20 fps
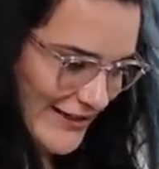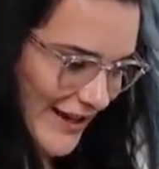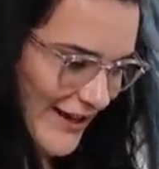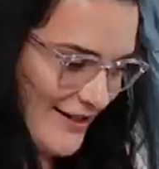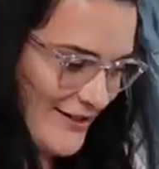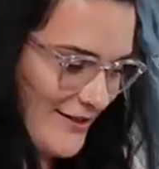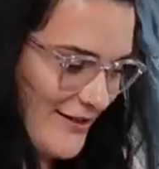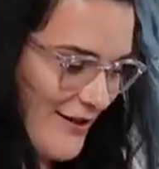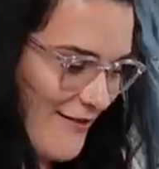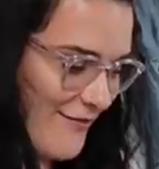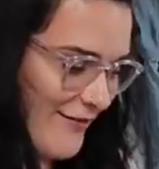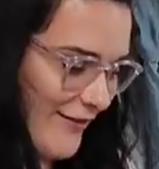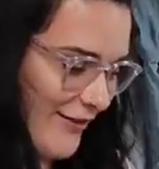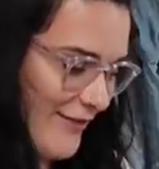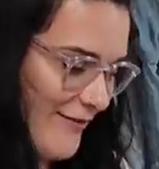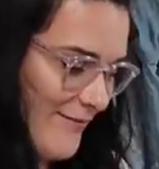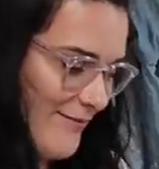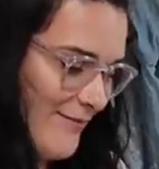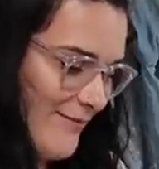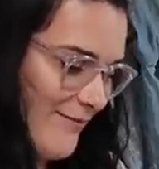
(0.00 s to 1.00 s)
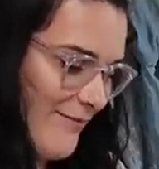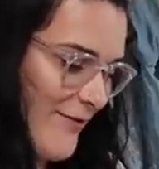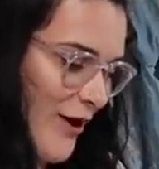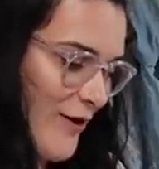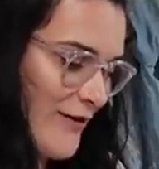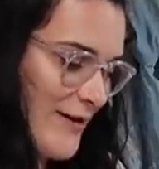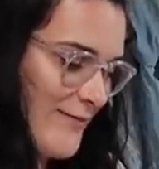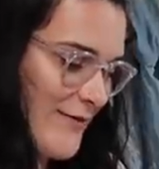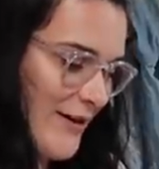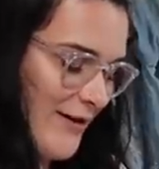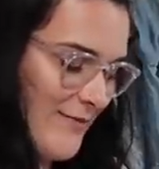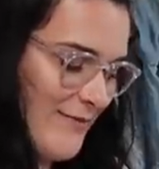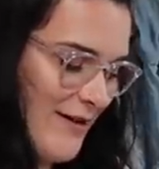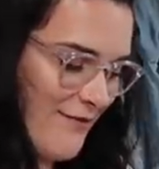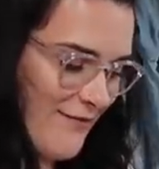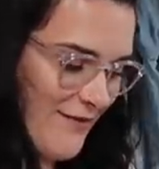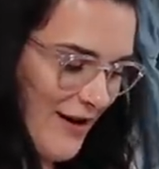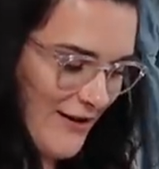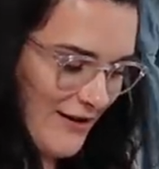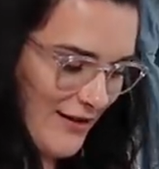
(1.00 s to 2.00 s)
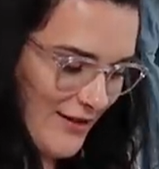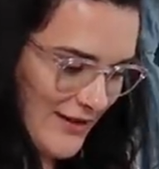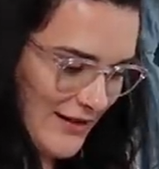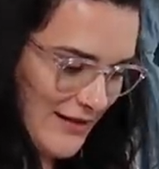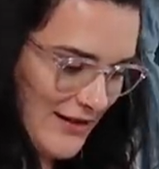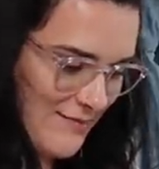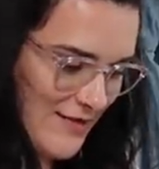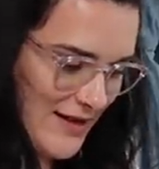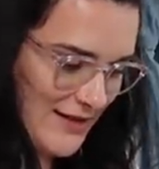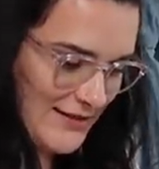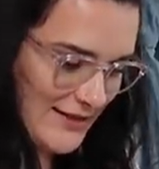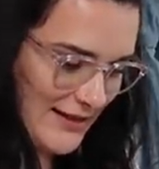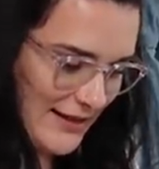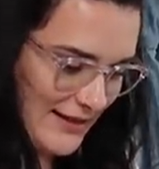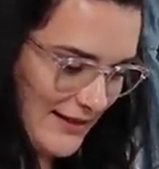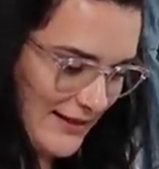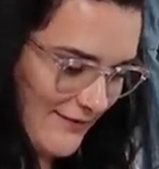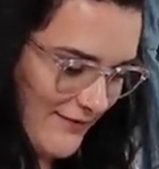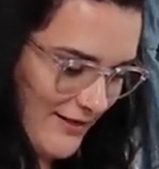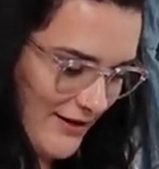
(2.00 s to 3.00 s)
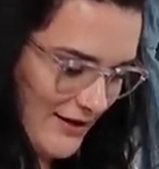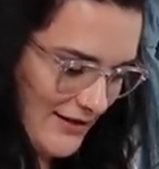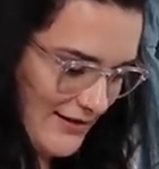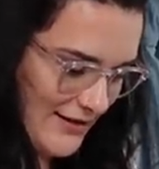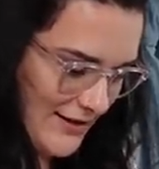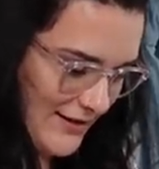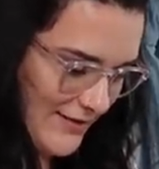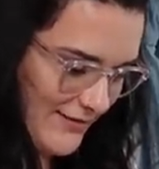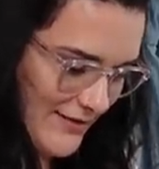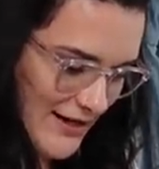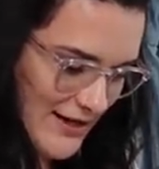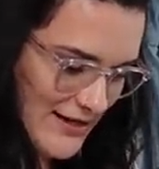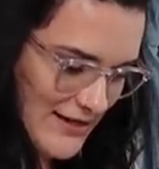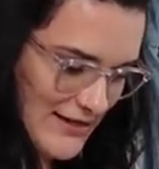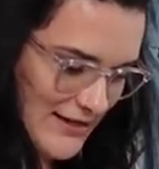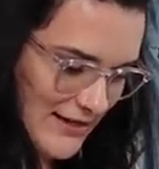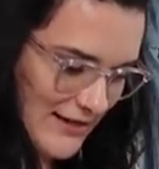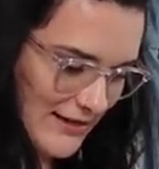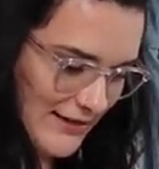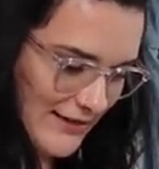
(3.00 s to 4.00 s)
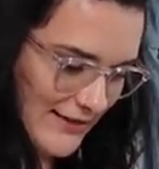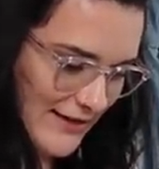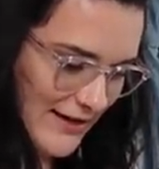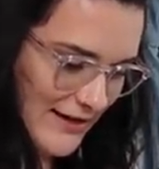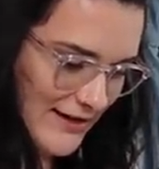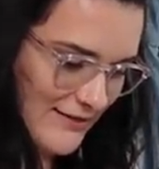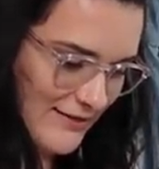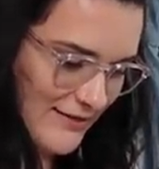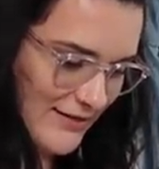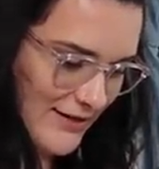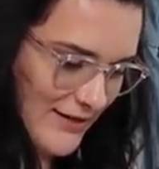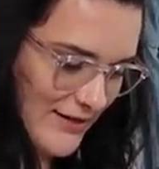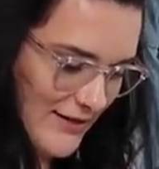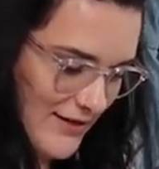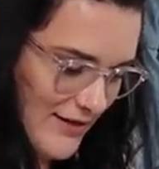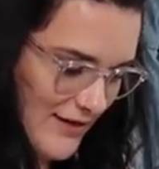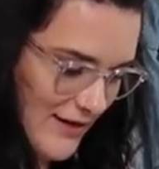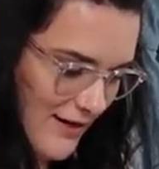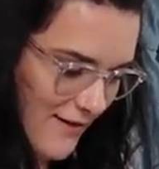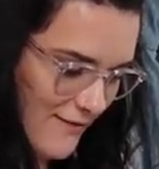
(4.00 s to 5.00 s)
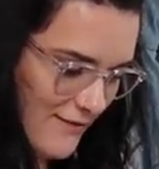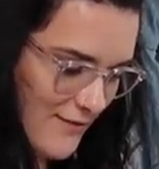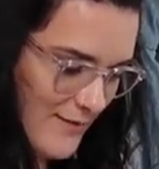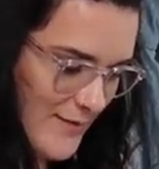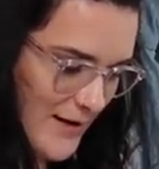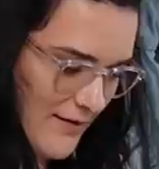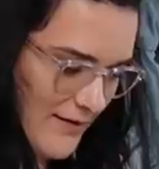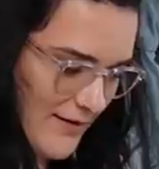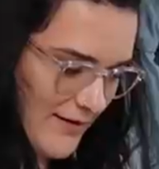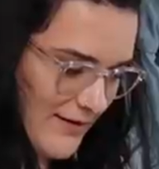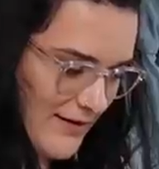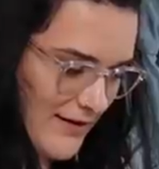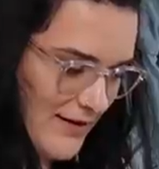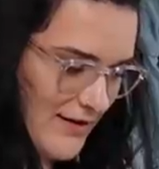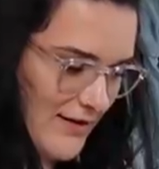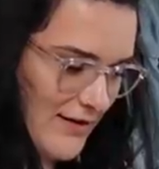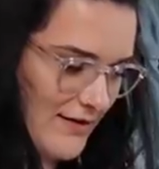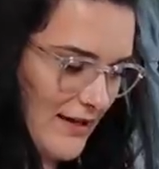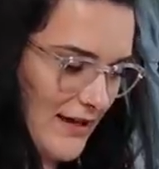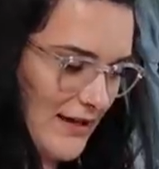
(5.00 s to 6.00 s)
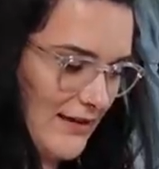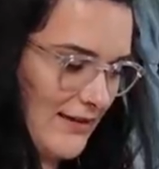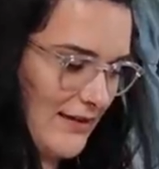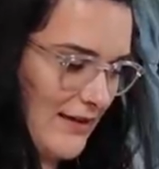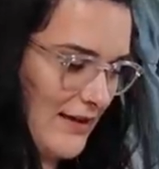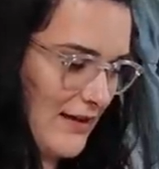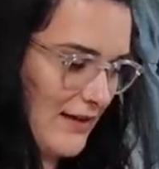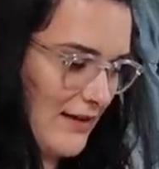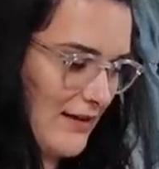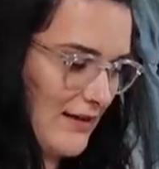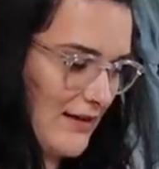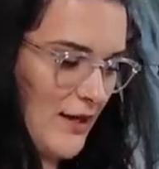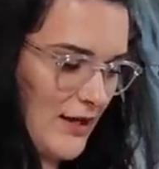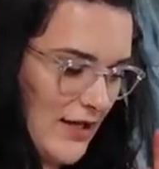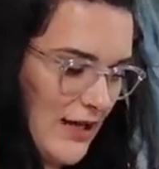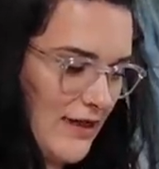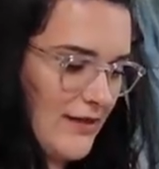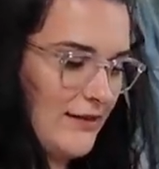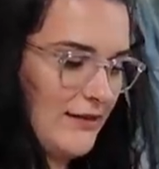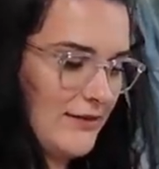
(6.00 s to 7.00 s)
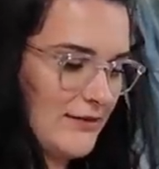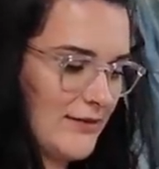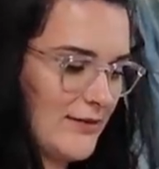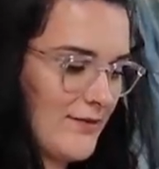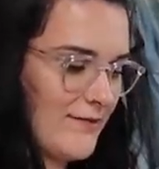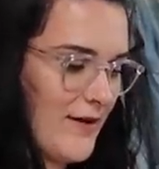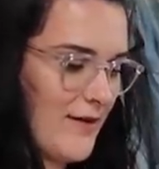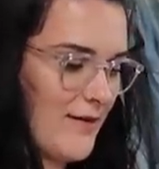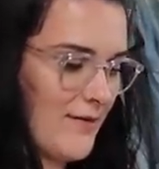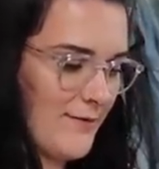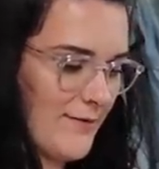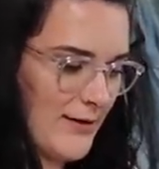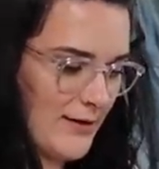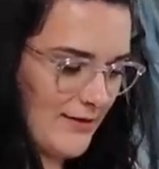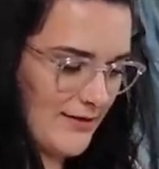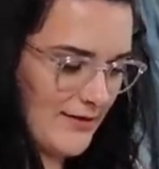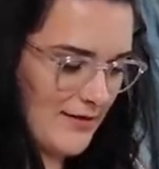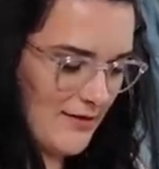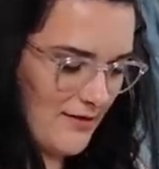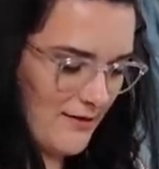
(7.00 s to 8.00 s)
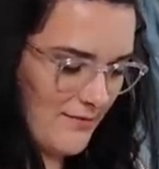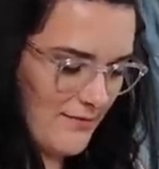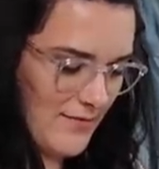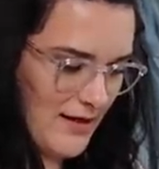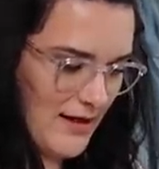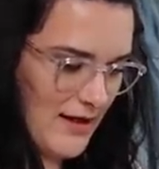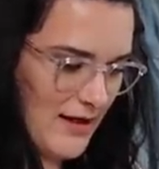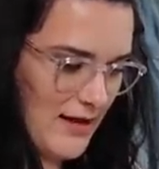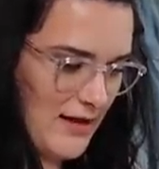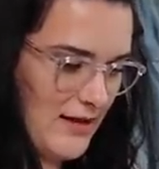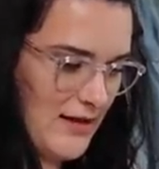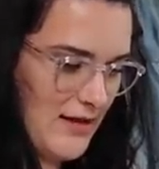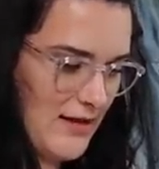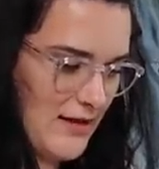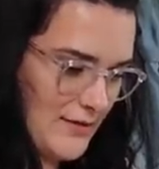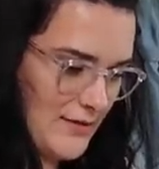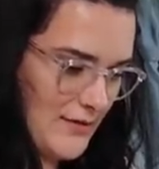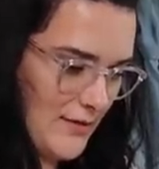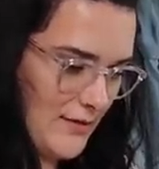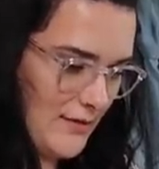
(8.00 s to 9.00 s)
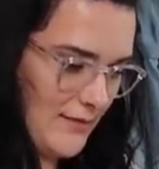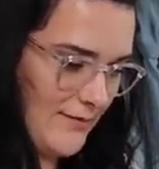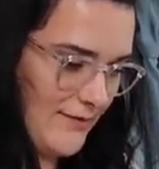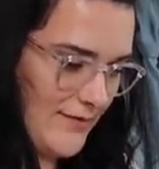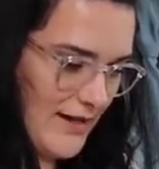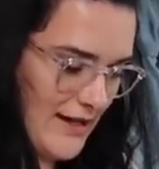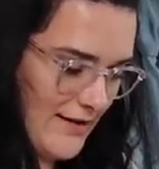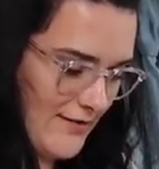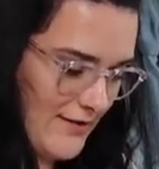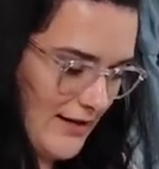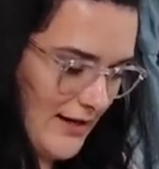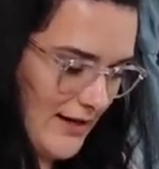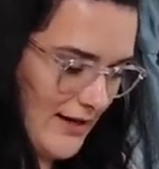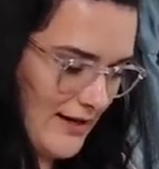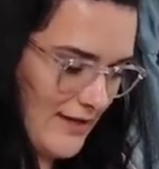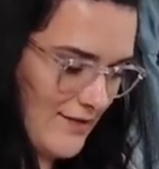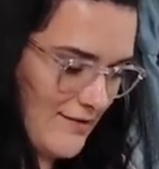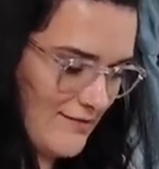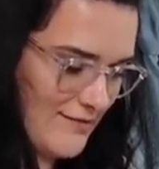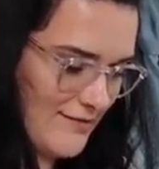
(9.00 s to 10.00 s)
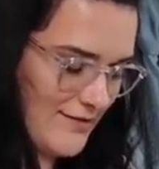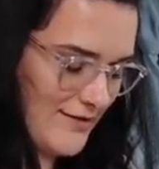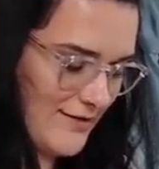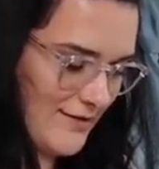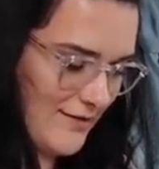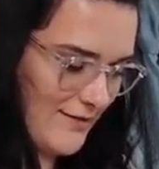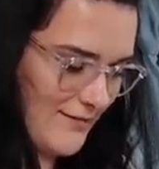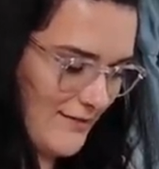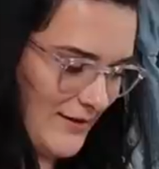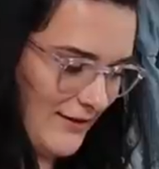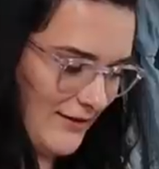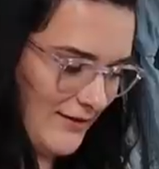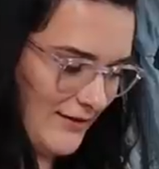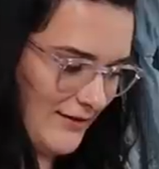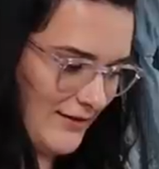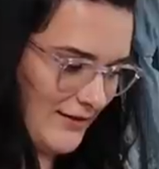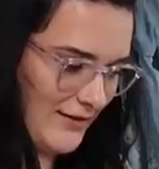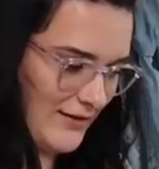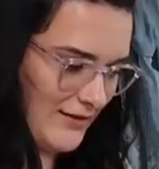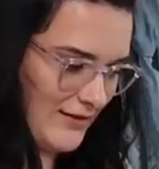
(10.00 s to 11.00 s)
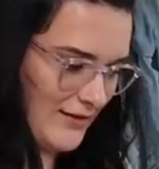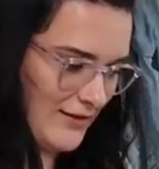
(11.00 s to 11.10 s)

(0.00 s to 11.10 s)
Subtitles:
I should have the volume on my phone. I think it makes like a very satisfying ding sound. Have you posted? Okay, sick. Okay, the launch photo is posted on my Soul and Fire account. Oh my god.